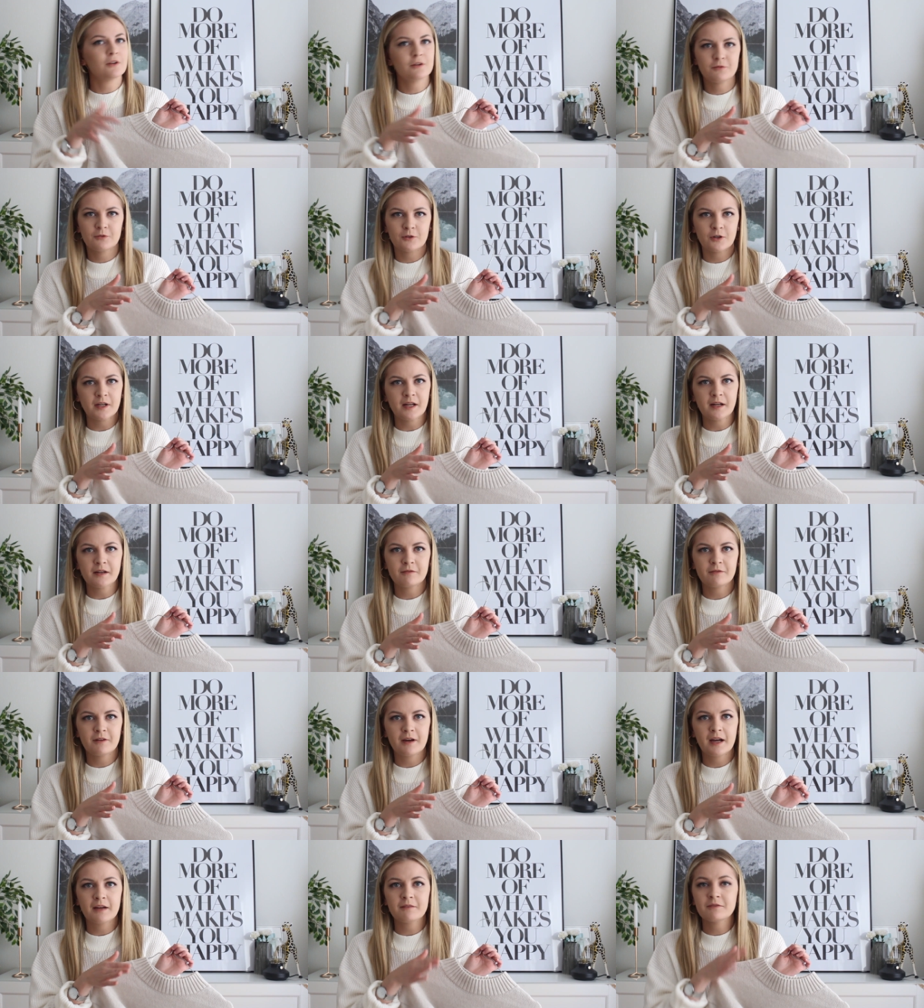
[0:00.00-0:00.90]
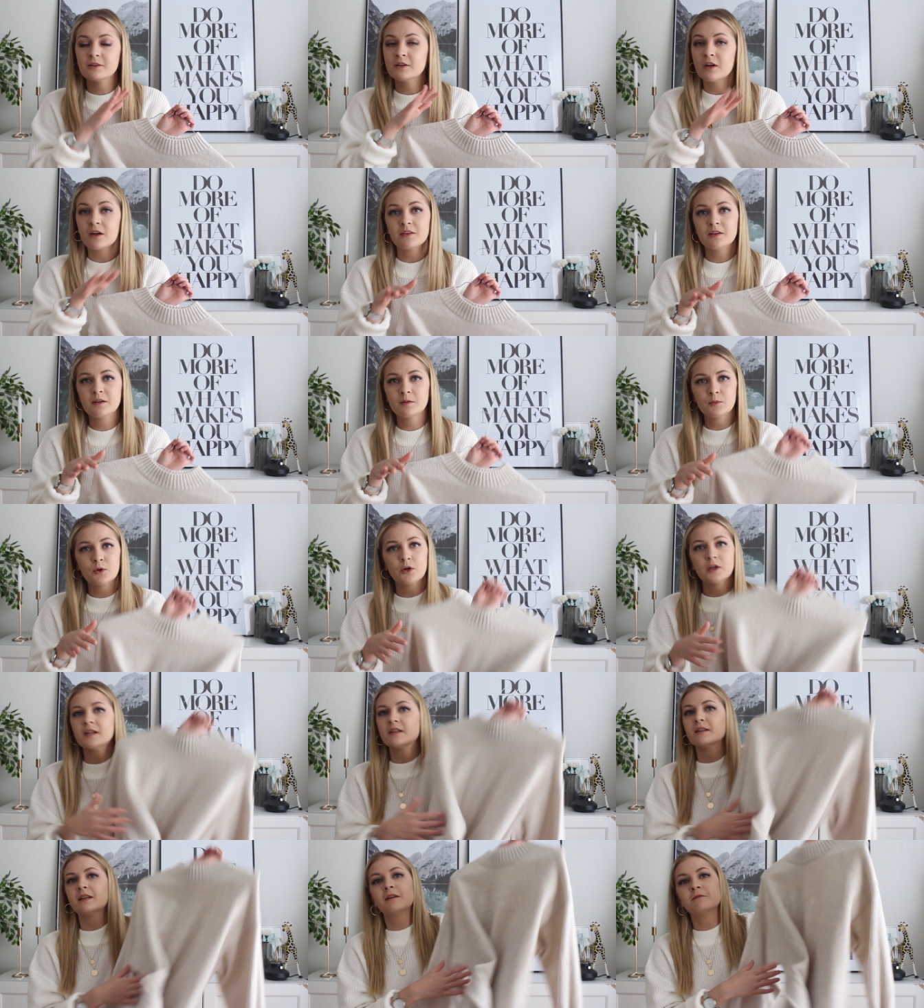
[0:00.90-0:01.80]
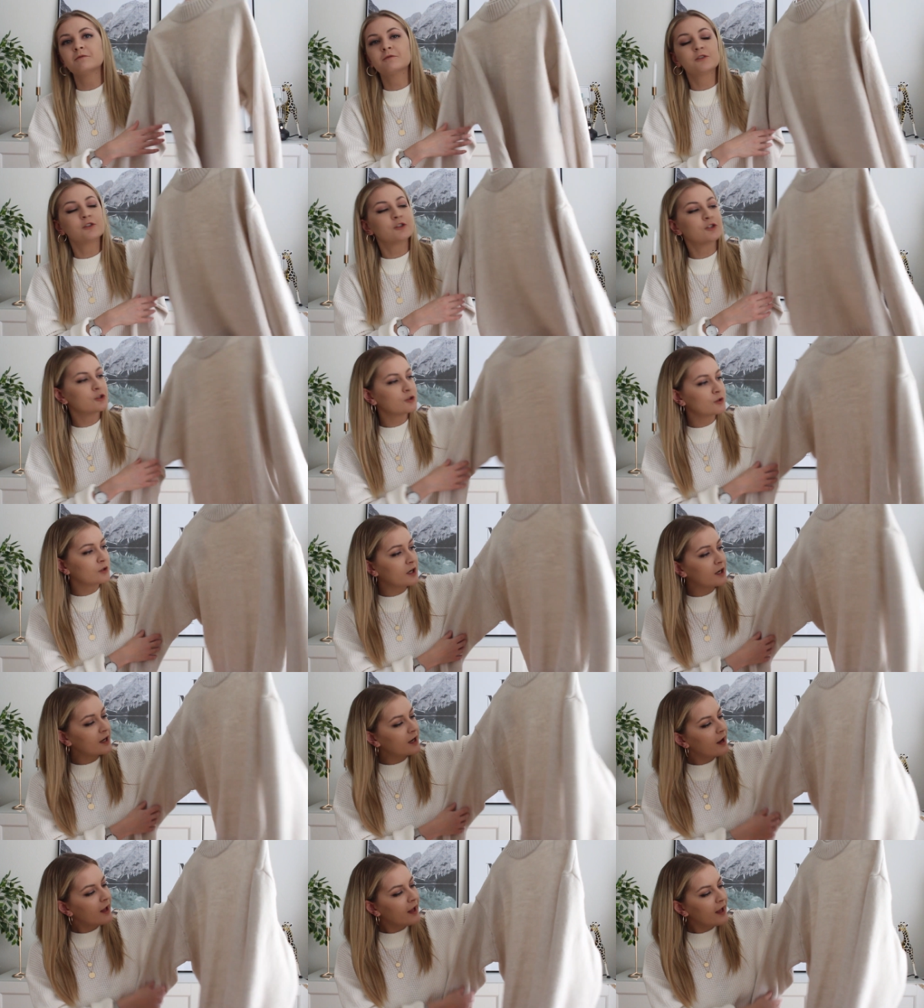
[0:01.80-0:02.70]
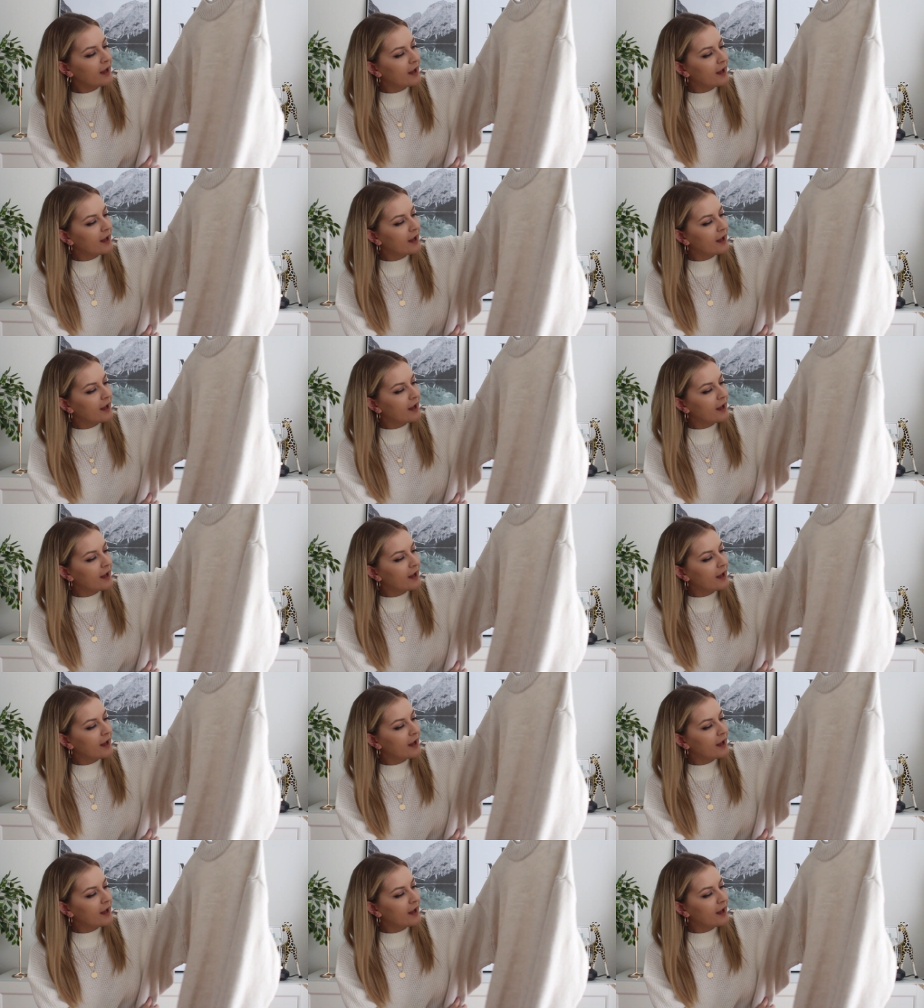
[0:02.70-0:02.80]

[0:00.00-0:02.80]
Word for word: $34.95 nothing more than that for sure